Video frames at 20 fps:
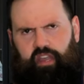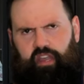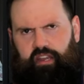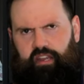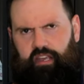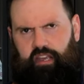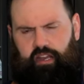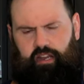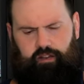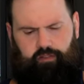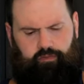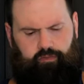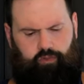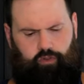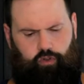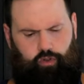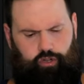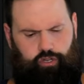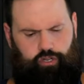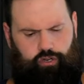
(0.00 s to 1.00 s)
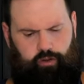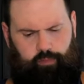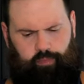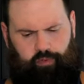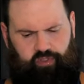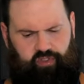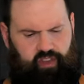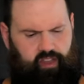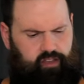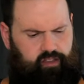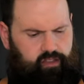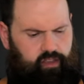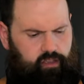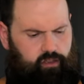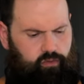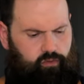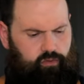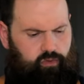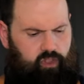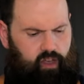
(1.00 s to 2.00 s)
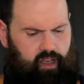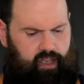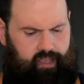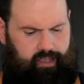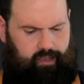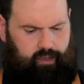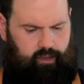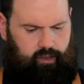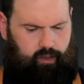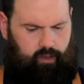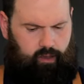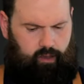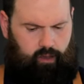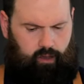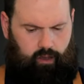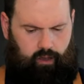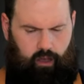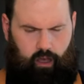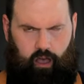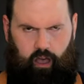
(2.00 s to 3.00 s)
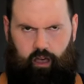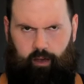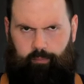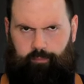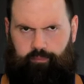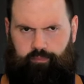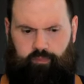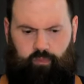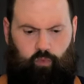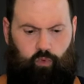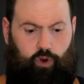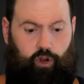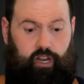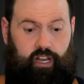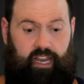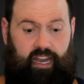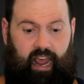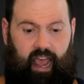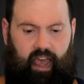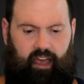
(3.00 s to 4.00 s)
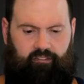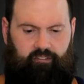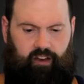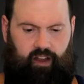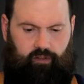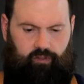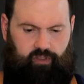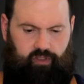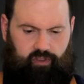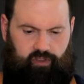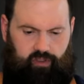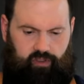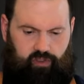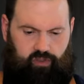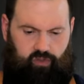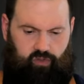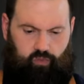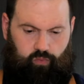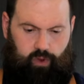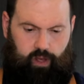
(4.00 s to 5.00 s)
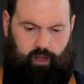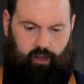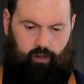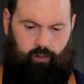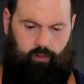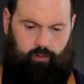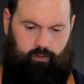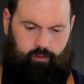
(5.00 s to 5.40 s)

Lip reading: any kind of good triple sec that you'd like. We're gonna need half an ounce of this as well.